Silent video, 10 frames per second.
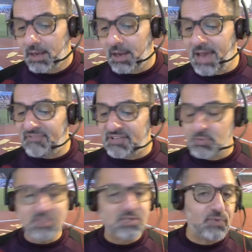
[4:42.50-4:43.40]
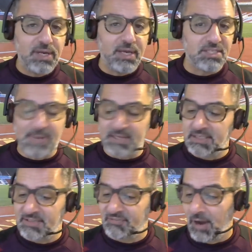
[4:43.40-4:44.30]
Konafis wasn't really
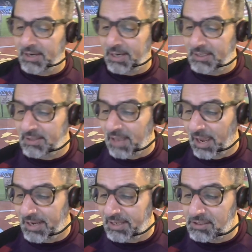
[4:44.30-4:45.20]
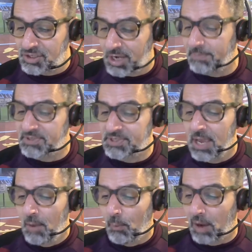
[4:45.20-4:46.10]
expecting to find any hidden gems
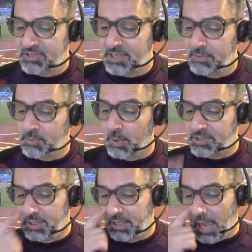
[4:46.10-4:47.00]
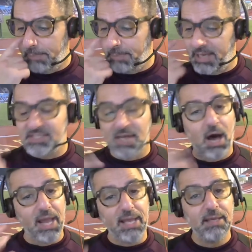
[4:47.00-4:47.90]
whilst he was watching the game, but his
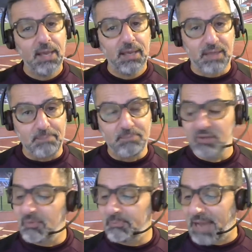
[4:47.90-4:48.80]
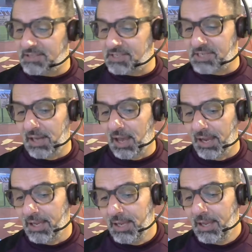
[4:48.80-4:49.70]
eye kept moving back to
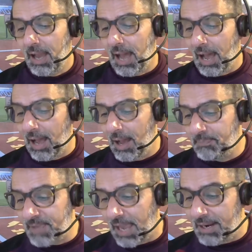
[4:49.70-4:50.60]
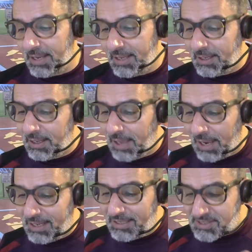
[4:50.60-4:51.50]
Szalai. And
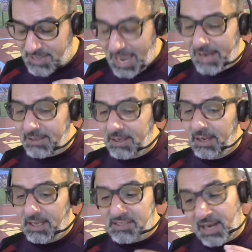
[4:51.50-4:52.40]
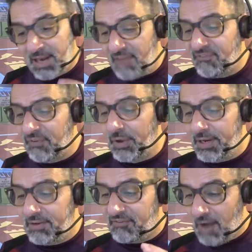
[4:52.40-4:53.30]
he said he's a
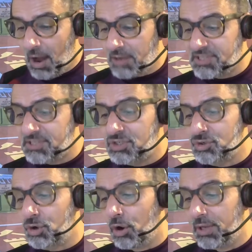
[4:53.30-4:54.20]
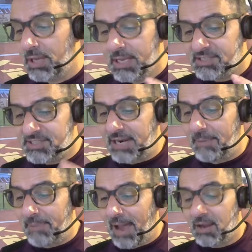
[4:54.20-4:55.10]
left-footed, fast, strong
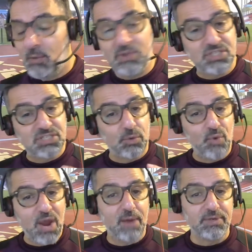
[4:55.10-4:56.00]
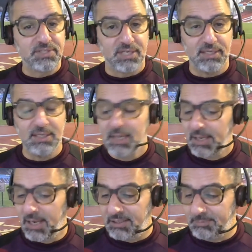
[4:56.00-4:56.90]
centre-back, which is a rarity
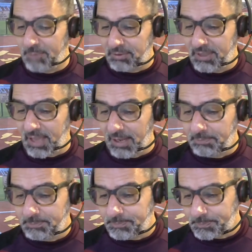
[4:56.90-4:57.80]
in the modern game.